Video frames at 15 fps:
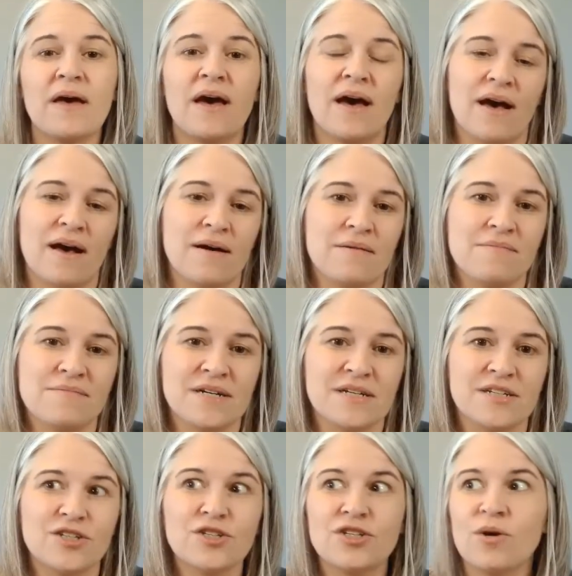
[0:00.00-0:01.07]
Um,
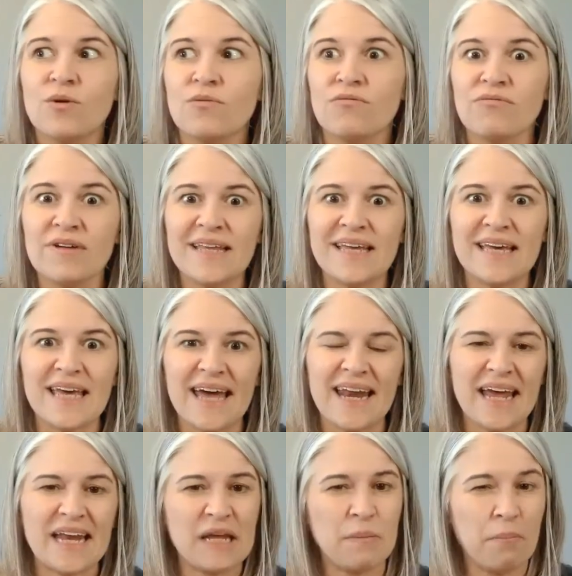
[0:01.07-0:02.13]
you don't really get
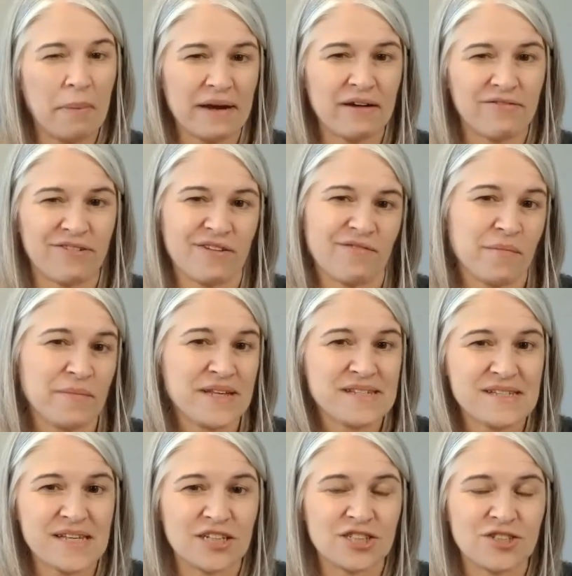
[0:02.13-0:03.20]
any benefit from this
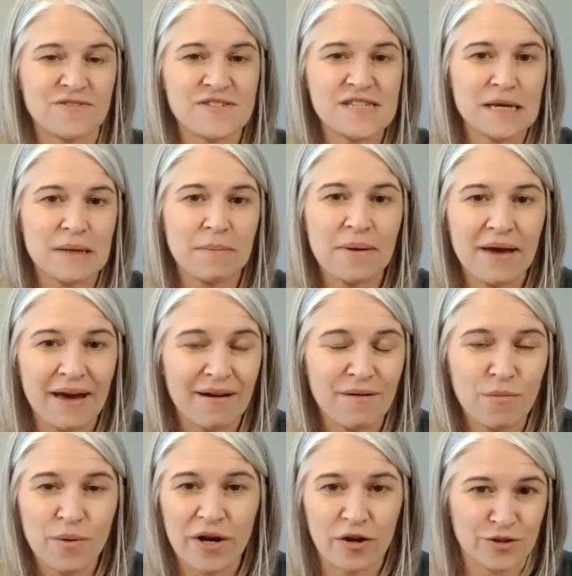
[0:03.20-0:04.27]
stage of sleep
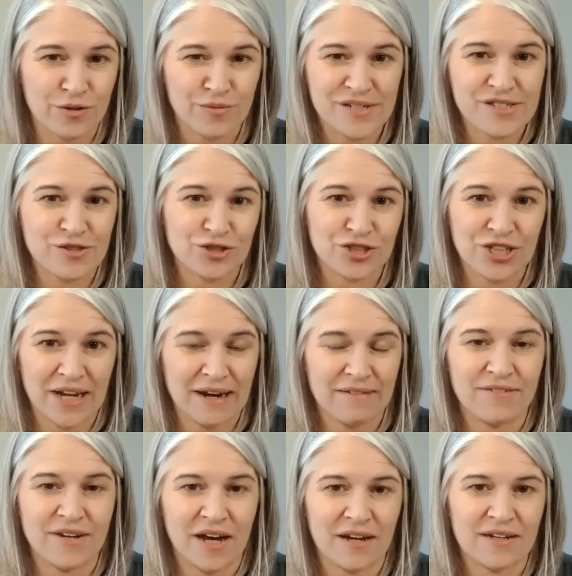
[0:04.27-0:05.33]
with all the research that
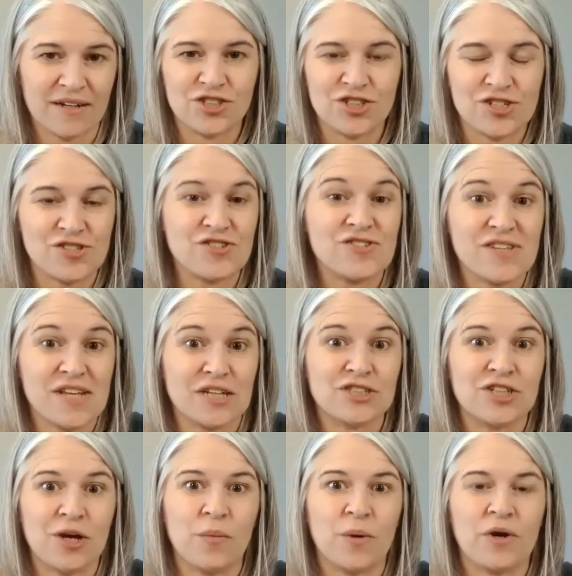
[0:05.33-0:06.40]
I've done, is just a
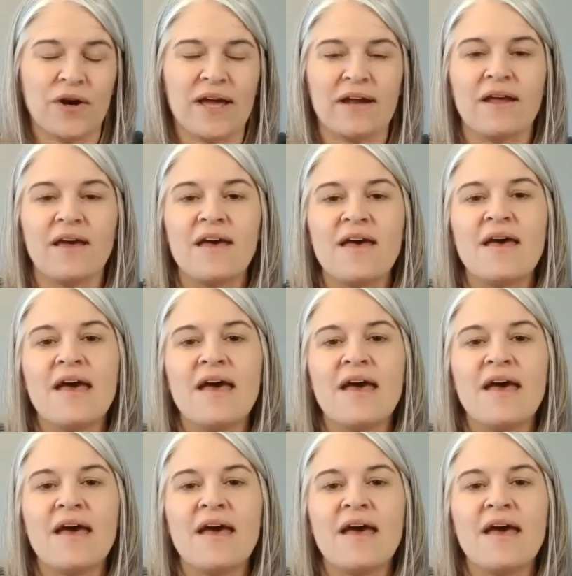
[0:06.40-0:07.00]
stage that we're in.